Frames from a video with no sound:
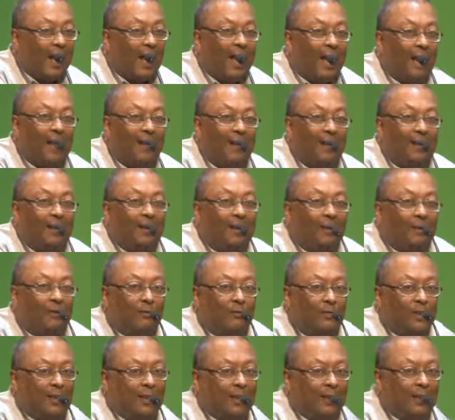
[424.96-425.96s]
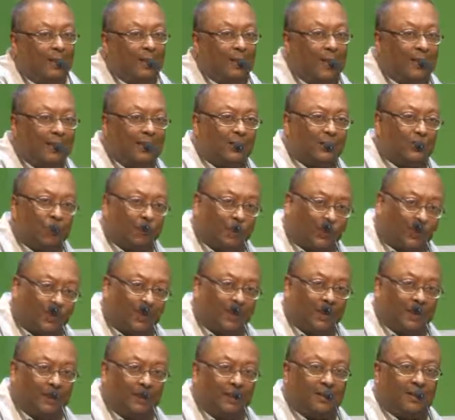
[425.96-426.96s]
and within next
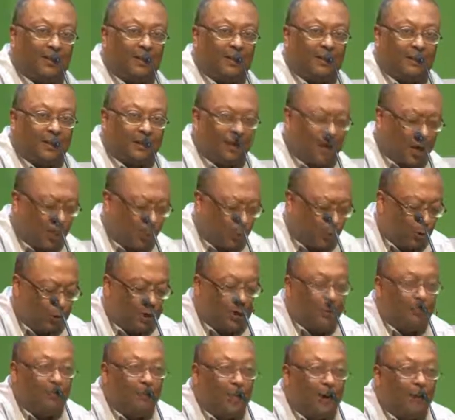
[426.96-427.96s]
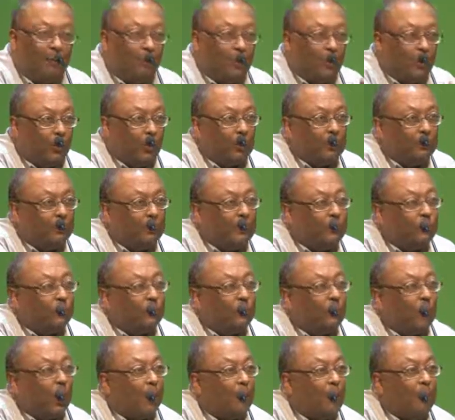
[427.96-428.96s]
2-3 years in Singapore, the bum boats which
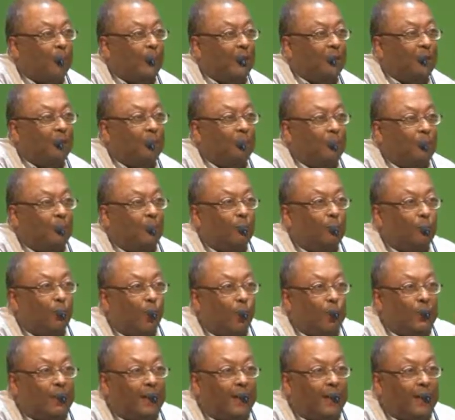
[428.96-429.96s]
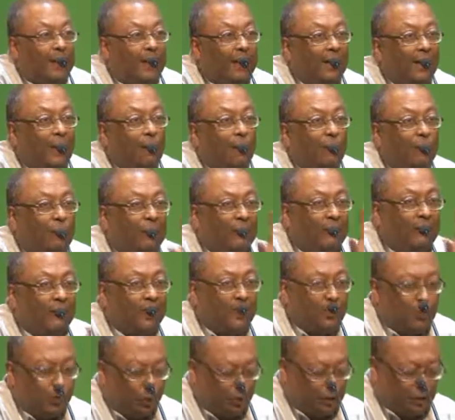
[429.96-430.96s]
used to operate from boat quay, about
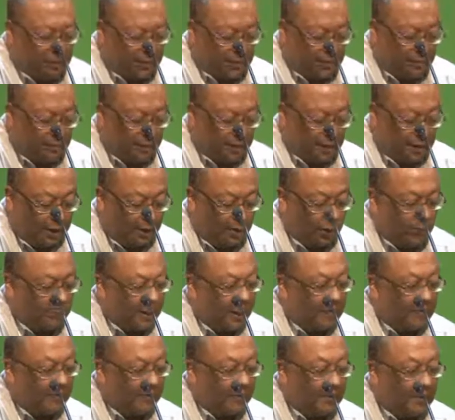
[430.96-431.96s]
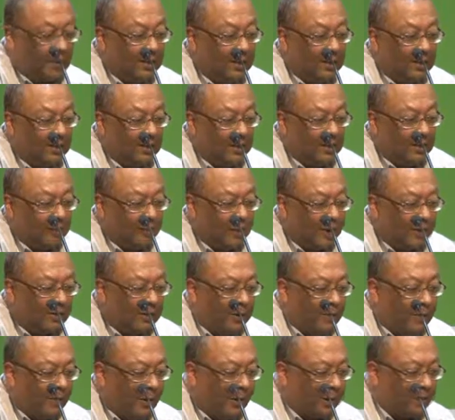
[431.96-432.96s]
50 watts, converted to
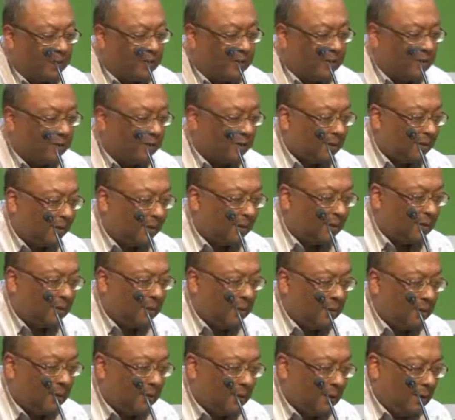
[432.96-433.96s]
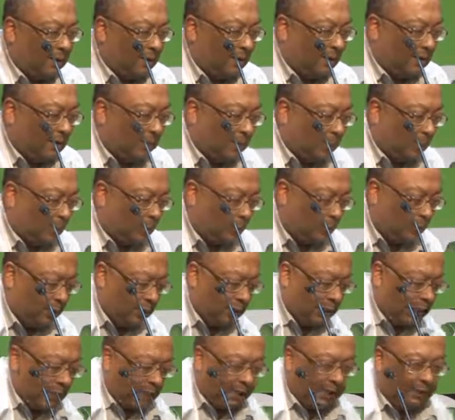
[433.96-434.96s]
battery-powered systems. So
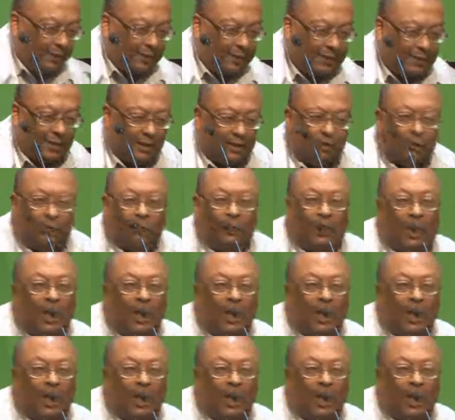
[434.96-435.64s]
this is,